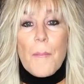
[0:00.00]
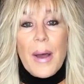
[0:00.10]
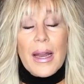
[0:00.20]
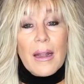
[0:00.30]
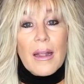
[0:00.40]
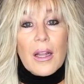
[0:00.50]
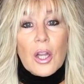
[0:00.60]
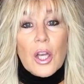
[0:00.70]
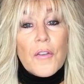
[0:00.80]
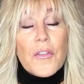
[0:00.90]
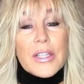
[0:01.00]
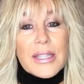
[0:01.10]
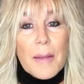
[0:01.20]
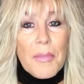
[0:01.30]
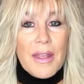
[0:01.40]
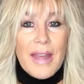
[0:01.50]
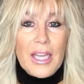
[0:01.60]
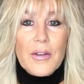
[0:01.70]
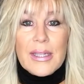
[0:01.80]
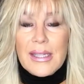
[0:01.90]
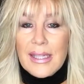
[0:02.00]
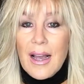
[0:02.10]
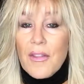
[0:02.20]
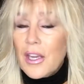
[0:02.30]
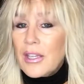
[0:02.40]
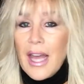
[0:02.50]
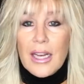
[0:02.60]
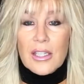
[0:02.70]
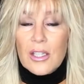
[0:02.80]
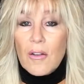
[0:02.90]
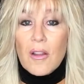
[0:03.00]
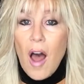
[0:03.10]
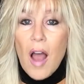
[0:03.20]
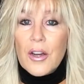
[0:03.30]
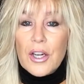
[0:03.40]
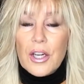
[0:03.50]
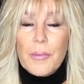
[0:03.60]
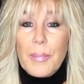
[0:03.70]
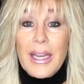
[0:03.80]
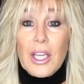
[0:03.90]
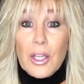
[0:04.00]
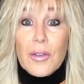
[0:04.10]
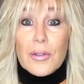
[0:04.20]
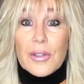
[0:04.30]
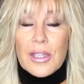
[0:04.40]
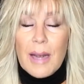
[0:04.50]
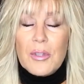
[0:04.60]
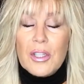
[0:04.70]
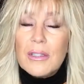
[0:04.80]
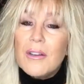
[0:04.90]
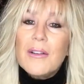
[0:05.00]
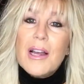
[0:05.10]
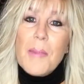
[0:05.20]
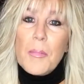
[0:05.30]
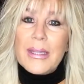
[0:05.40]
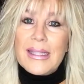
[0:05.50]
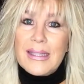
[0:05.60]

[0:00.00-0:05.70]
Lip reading: But look for something that you can sell that is no longer being used. I'm sure you'll come up with